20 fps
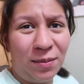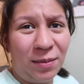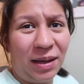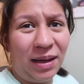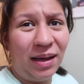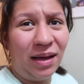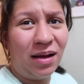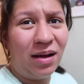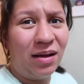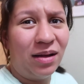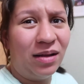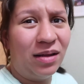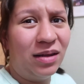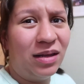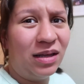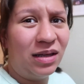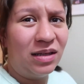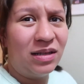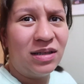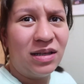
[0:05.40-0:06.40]
me on
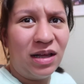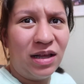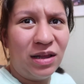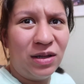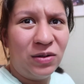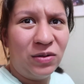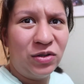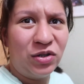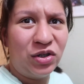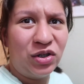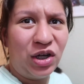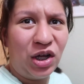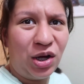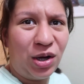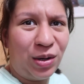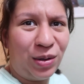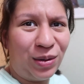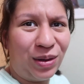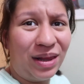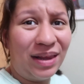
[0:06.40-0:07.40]
this little journey
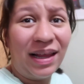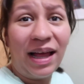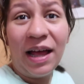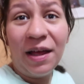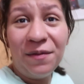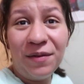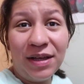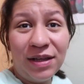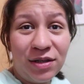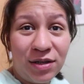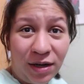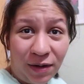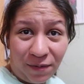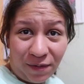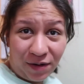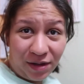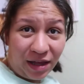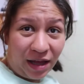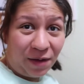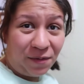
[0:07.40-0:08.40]
called life. And today
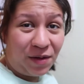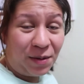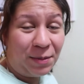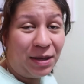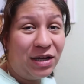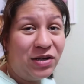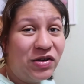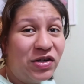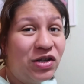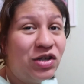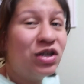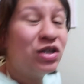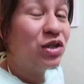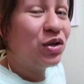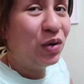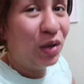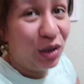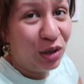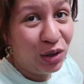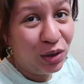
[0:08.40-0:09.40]
for life, I'm actually just
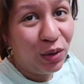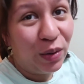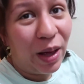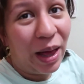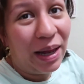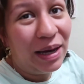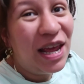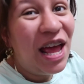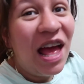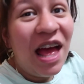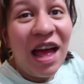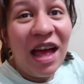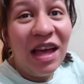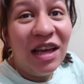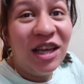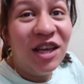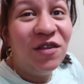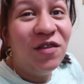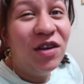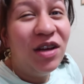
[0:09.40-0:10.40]
going to go ahead
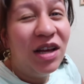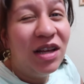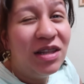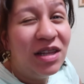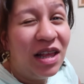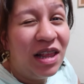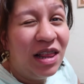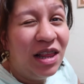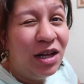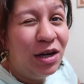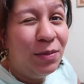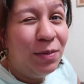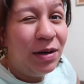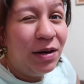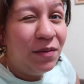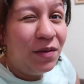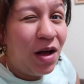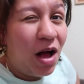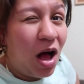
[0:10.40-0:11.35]
and give you guys a little bit of a